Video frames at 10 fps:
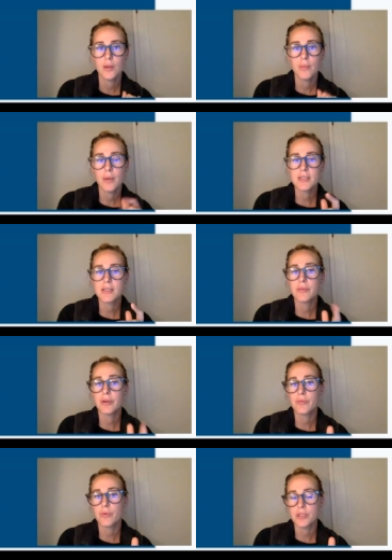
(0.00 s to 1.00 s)
Positive
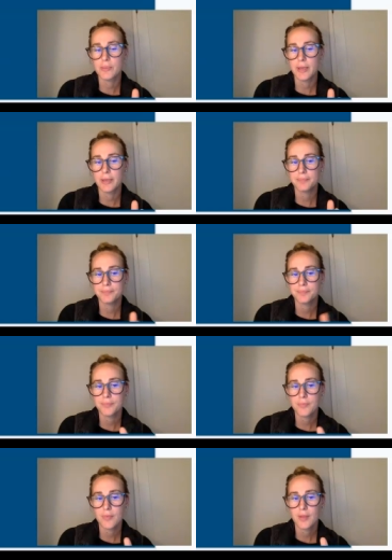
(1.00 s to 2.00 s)
reinforcement.
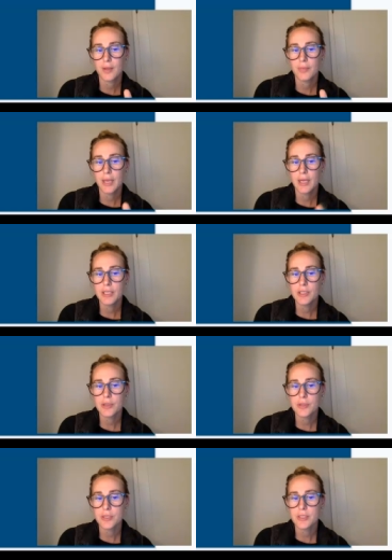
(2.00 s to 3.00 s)
Payne and
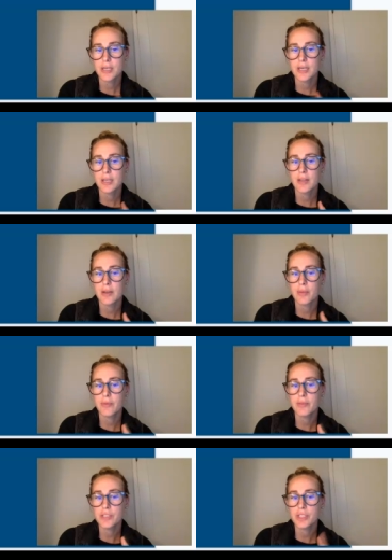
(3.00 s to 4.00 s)
Dozer stated that a
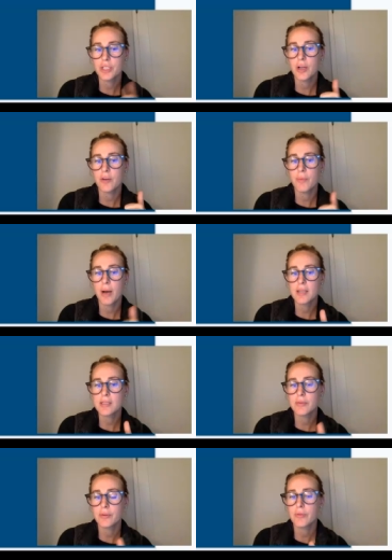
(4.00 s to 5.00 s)
provision of
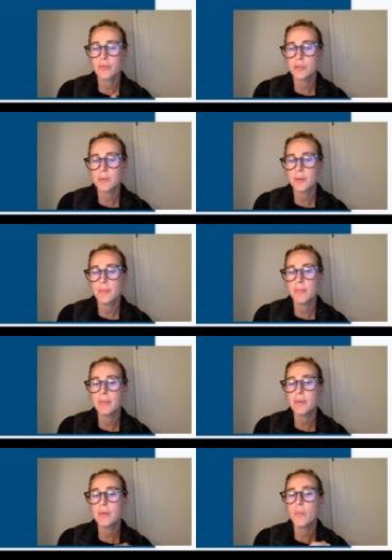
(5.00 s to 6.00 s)
positive reinforcement
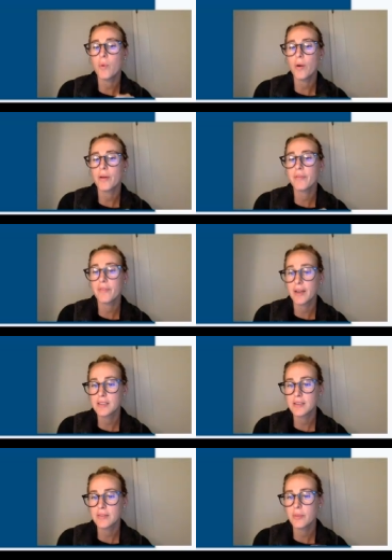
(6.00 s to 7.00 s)
may be more
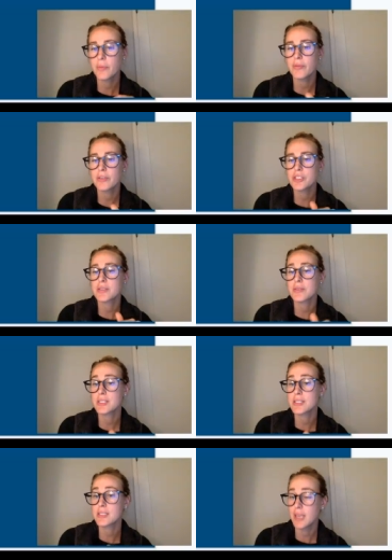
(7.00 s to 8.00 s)
effective than provisions of
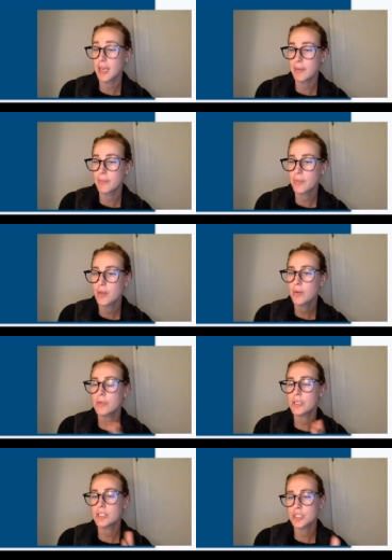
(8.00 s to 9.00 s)
escape,
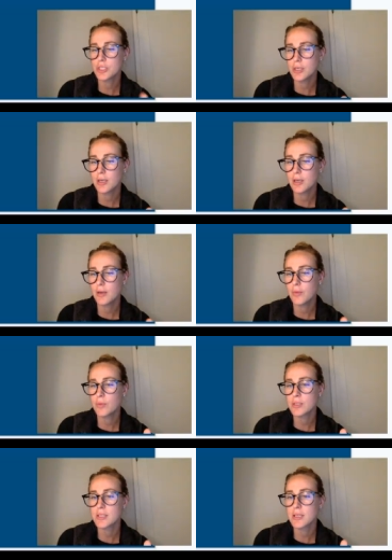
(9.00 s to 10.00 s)
which
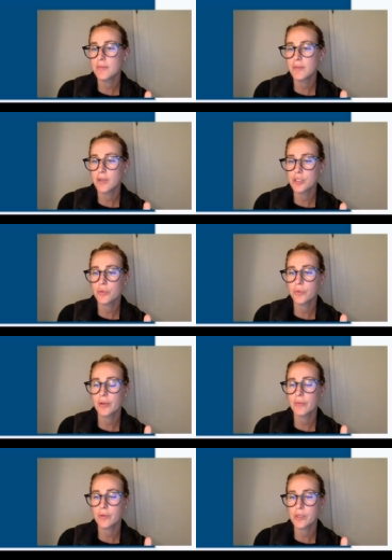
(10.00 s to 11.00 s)
was the functional
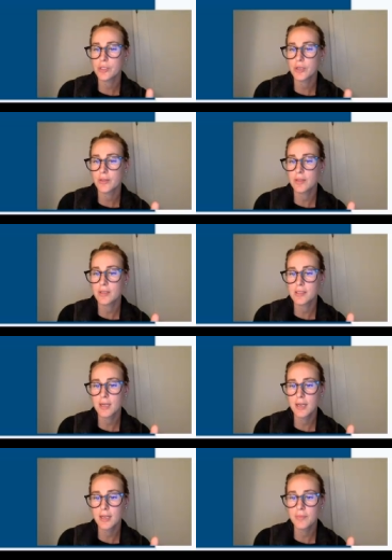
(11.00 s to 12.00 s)
reinforcer in that
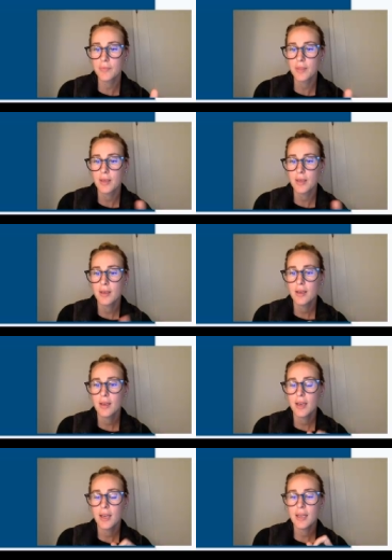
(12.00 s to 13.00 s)
study,
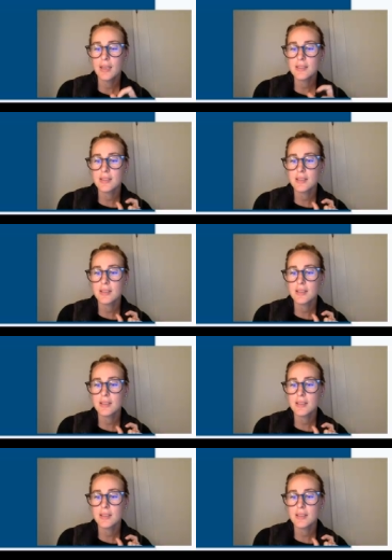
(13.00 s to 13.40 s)
and